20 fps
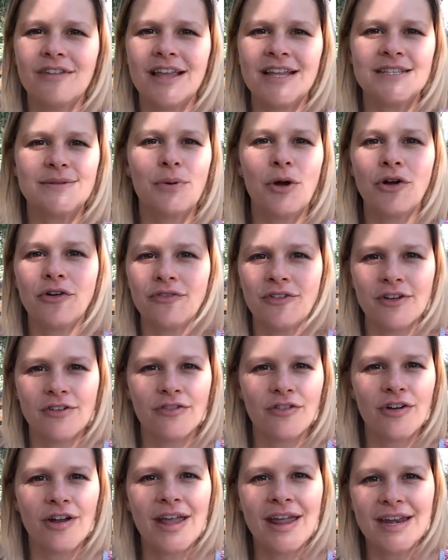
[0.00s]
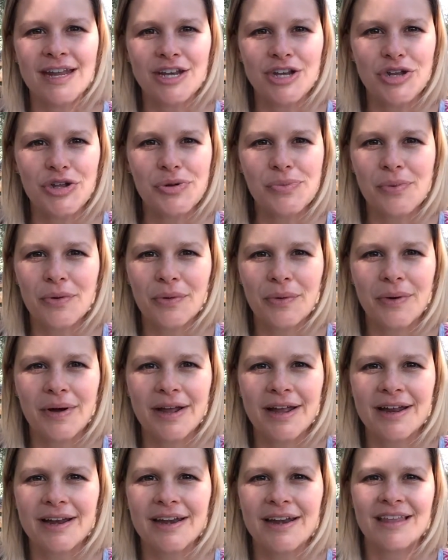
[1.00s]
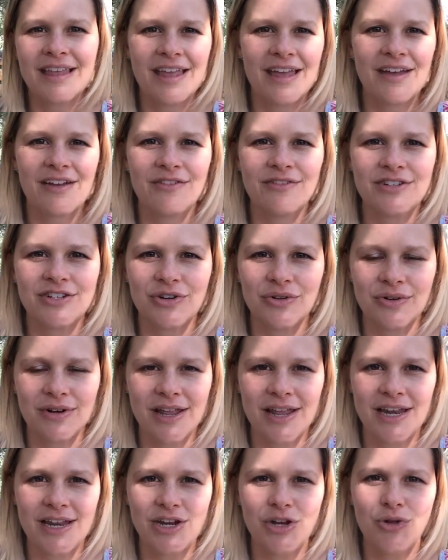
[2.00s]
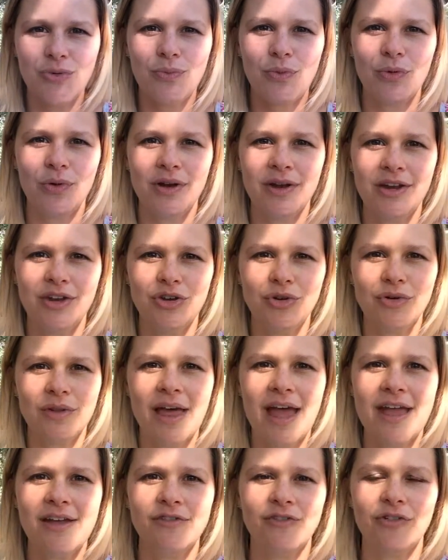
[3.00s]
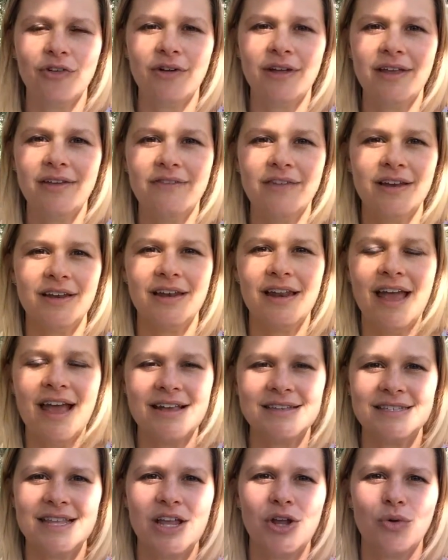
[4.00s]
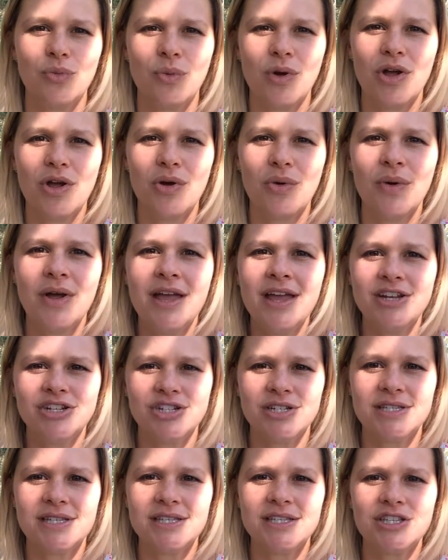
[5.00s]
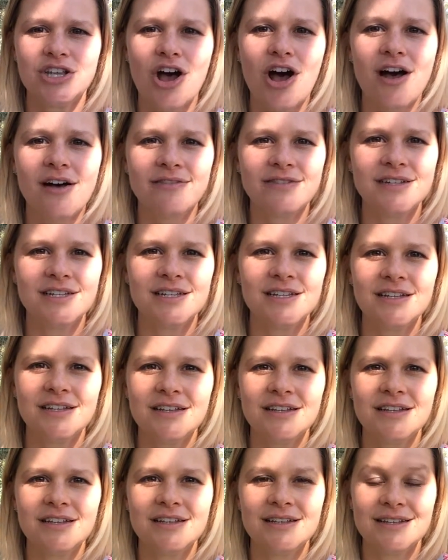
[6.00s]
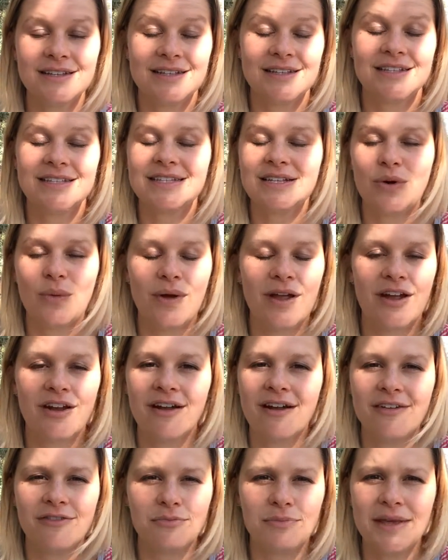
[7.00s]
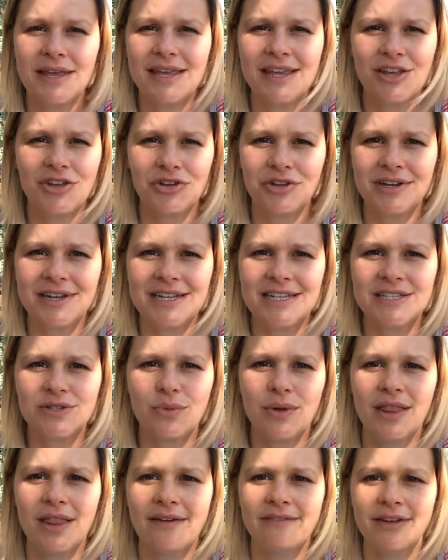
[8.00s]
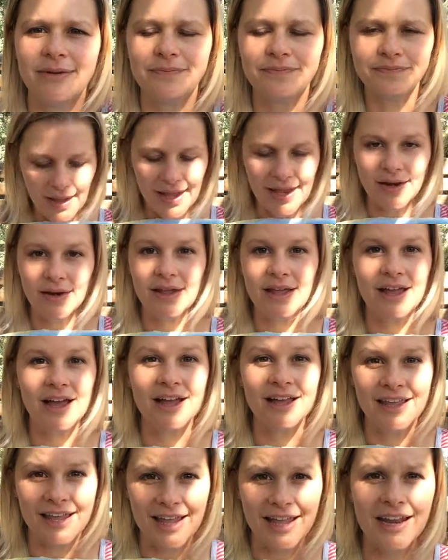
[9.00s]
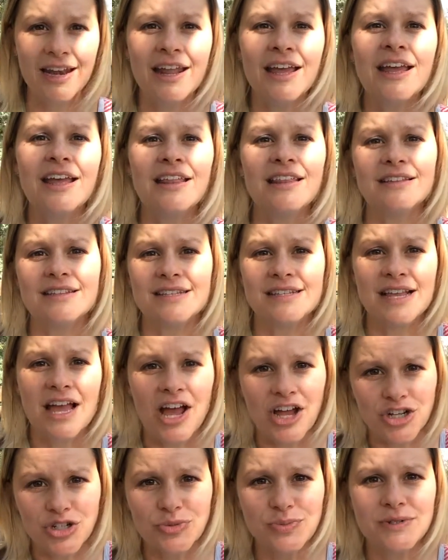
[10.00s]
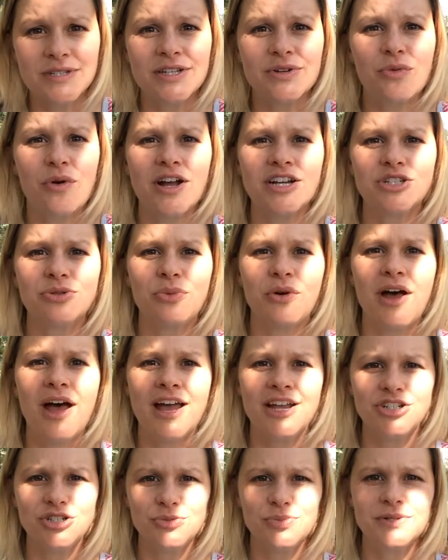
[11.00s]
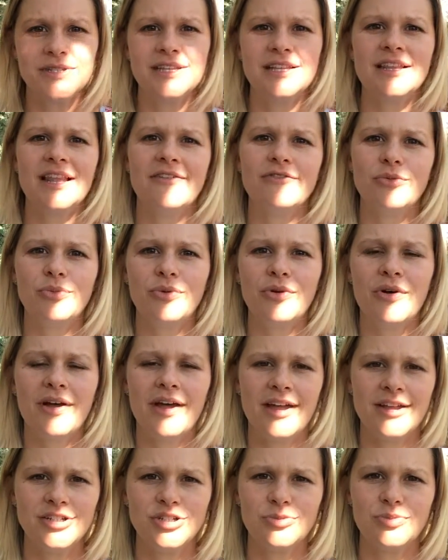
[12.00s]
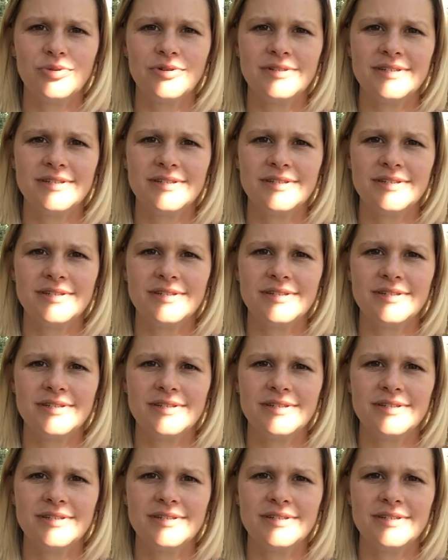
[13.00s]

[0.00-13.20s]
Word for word: it's perfect for any newborn gift or any newborn in your life or even as they grow. It's just a soft square of minky goodness. We love it. And again, this is 100% washable, 100% lovable, 100%